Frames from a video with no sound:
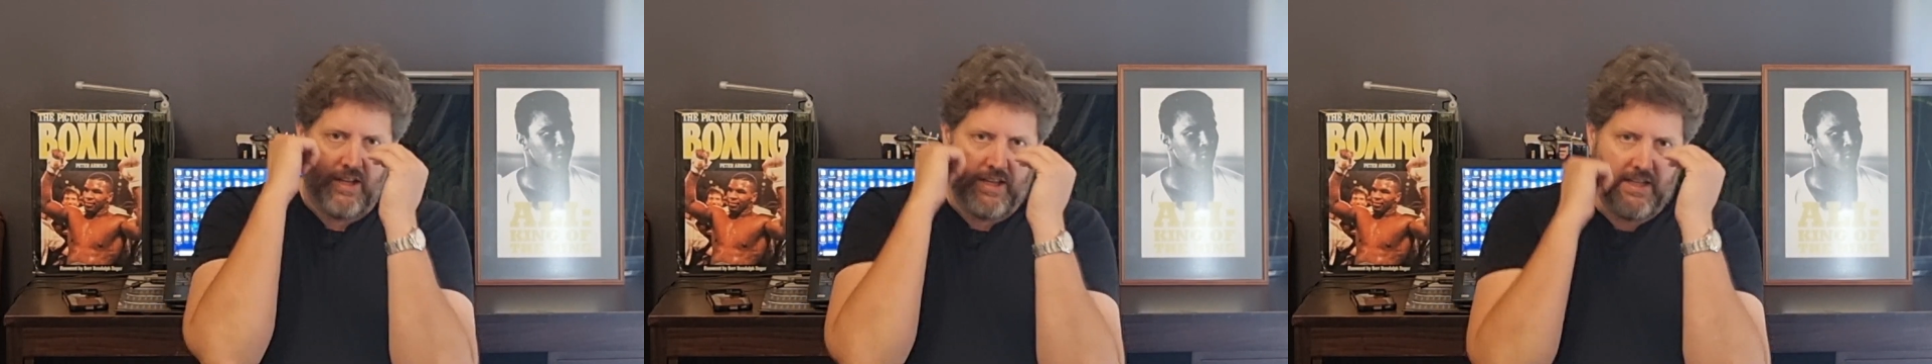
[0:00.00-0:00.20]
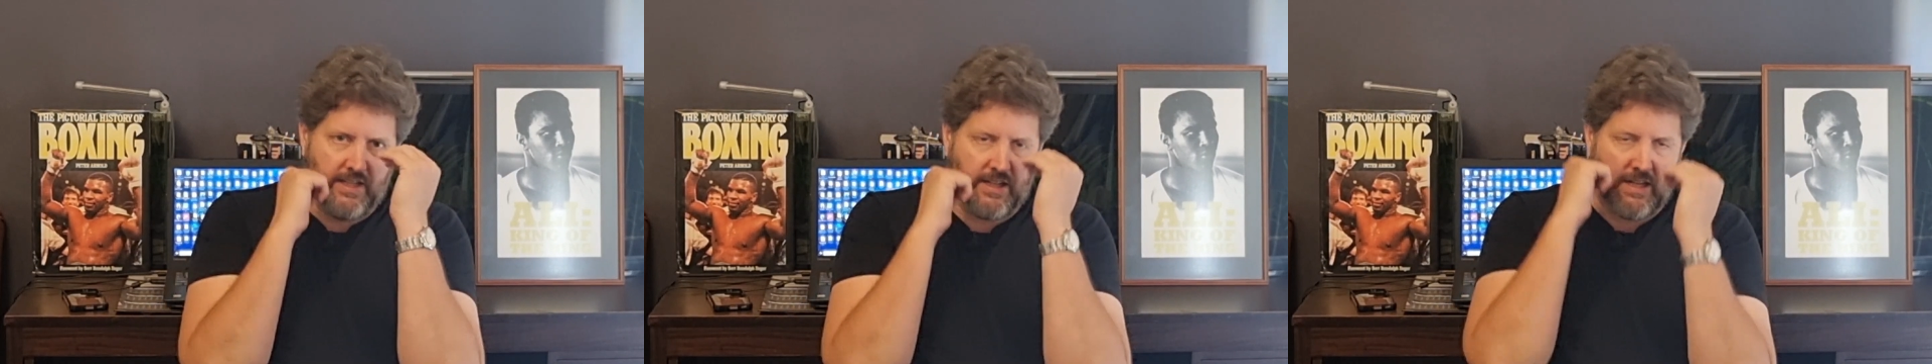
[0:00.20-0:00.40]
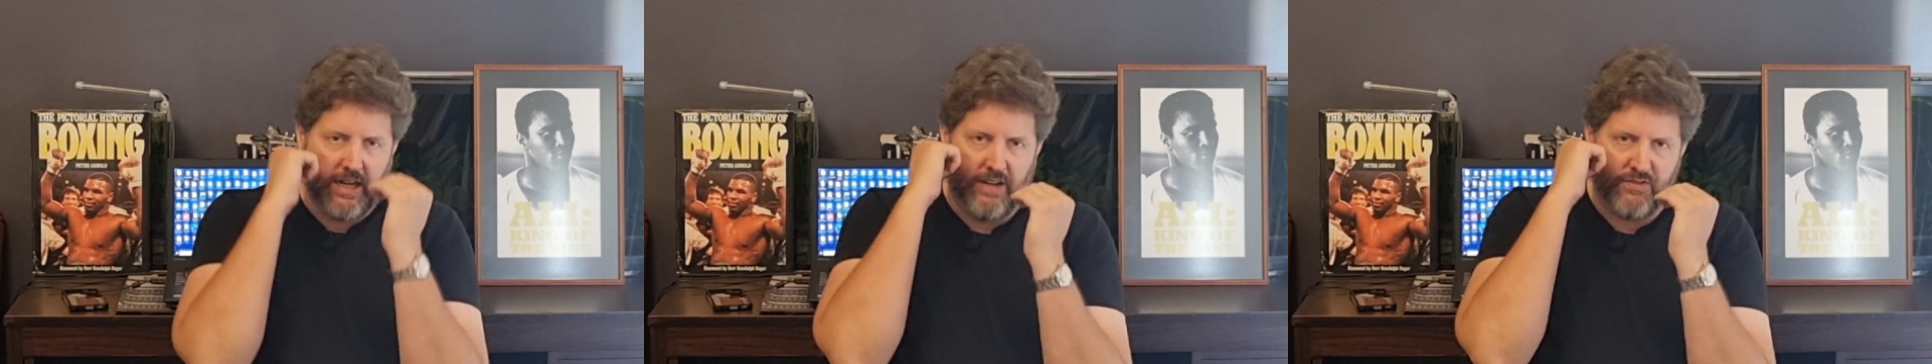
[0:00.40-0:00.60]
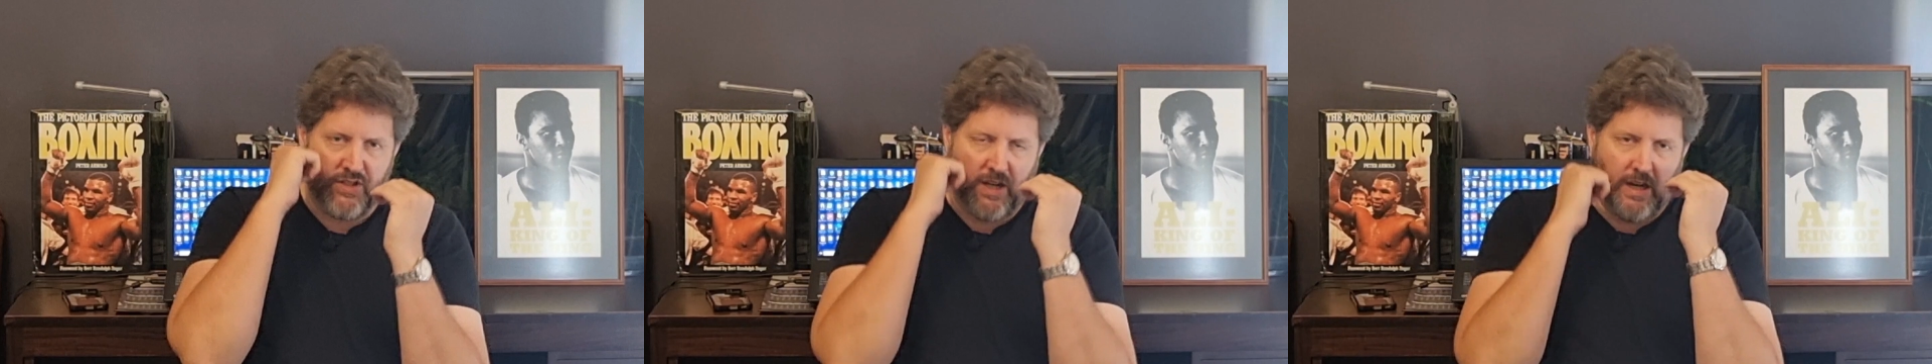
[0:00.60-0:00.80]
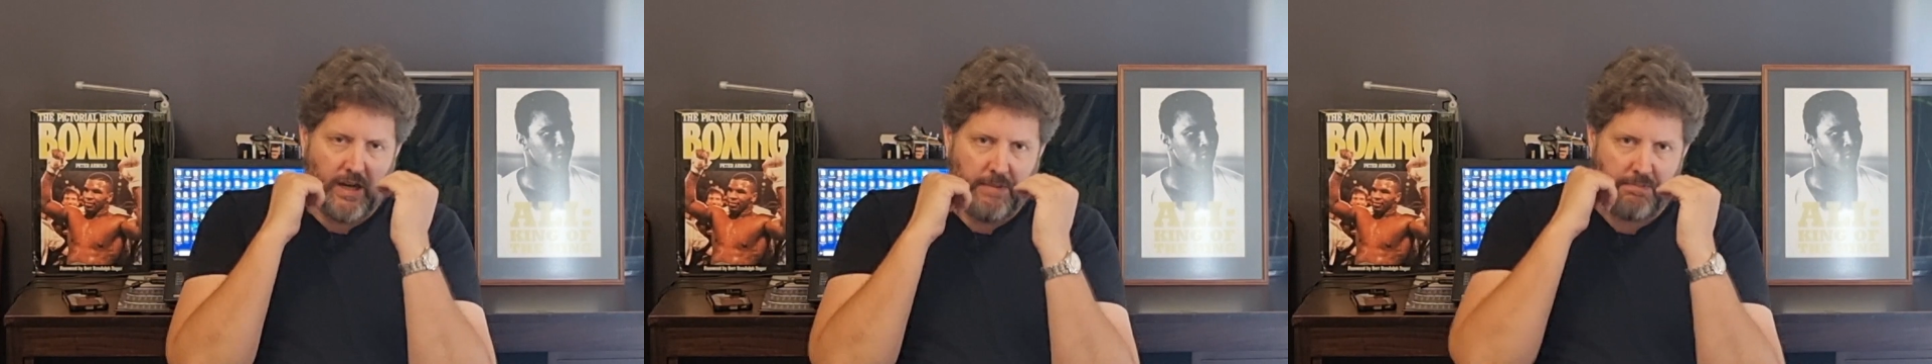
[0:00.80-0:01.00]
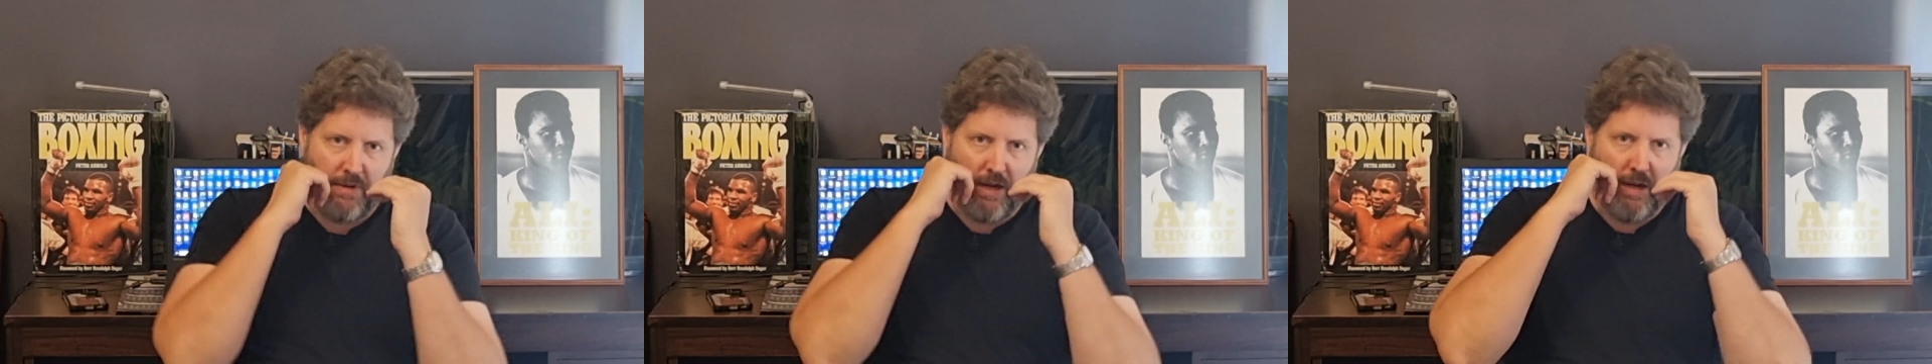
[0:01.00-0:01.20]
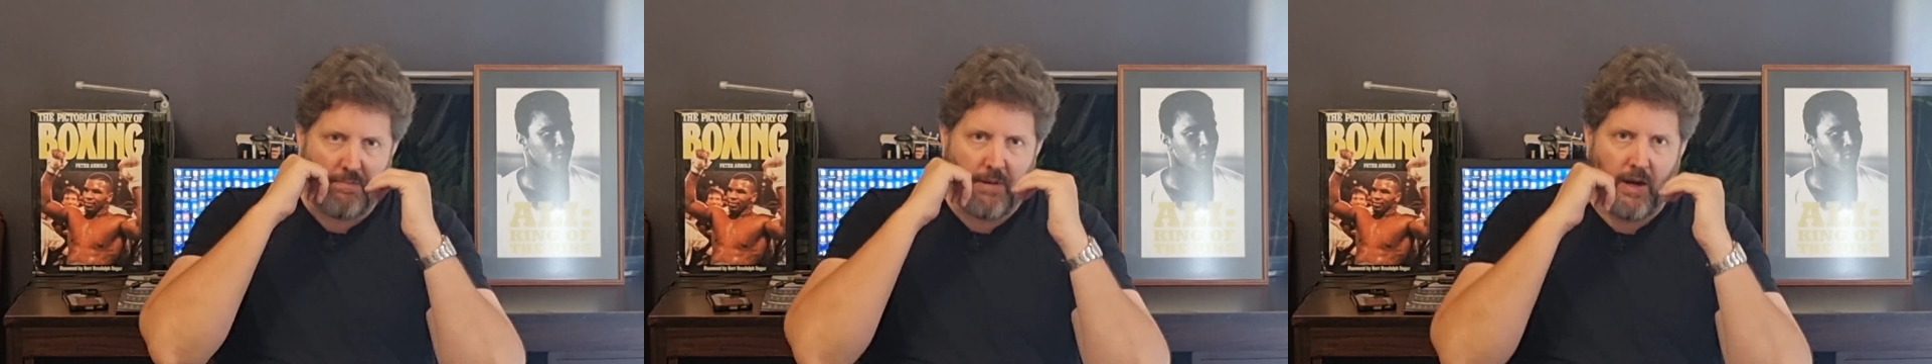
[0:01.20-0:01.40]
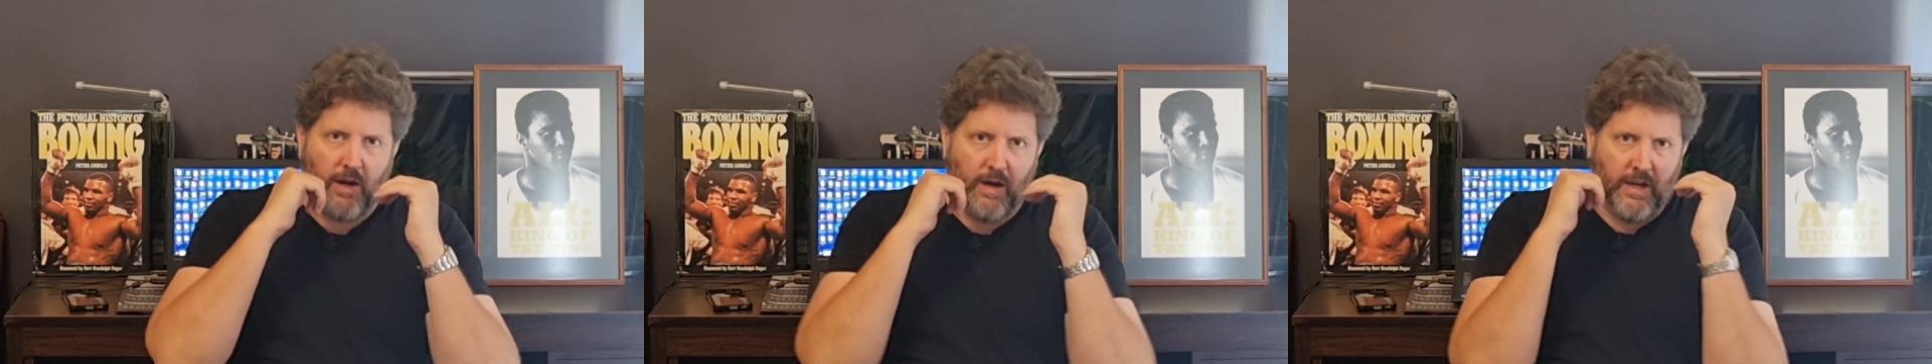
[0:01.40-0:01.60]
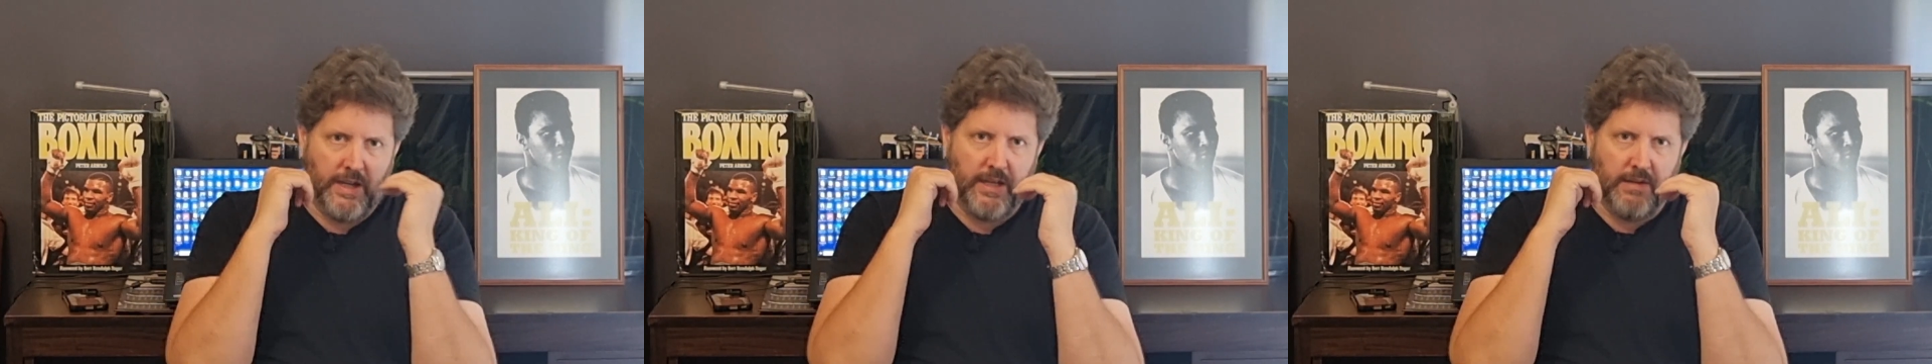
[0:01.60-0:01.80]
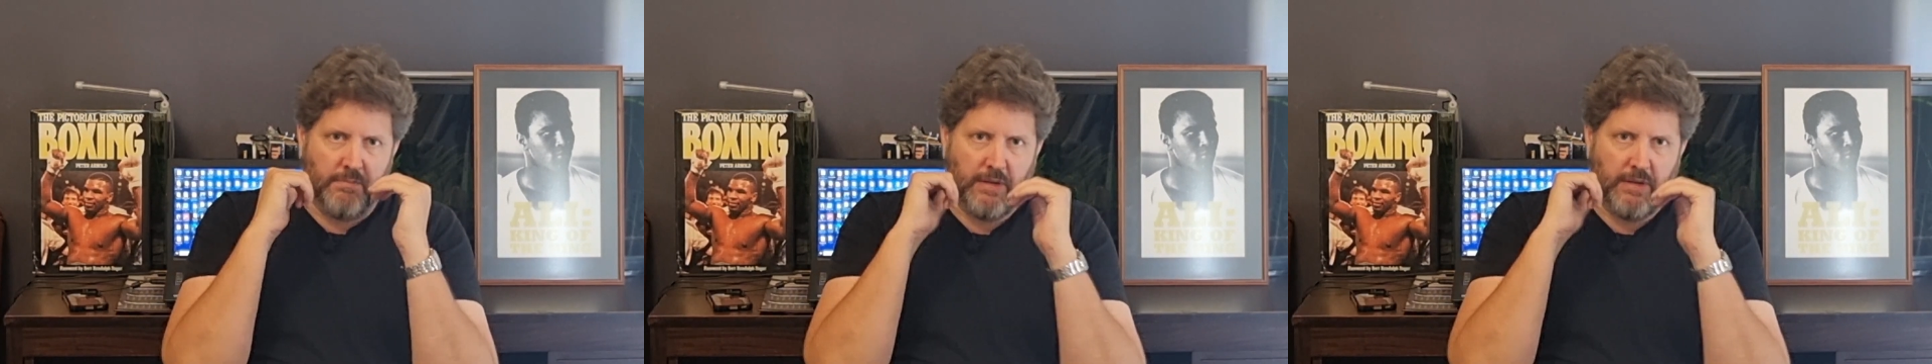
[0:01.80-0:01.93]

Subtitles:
his gloves are up high,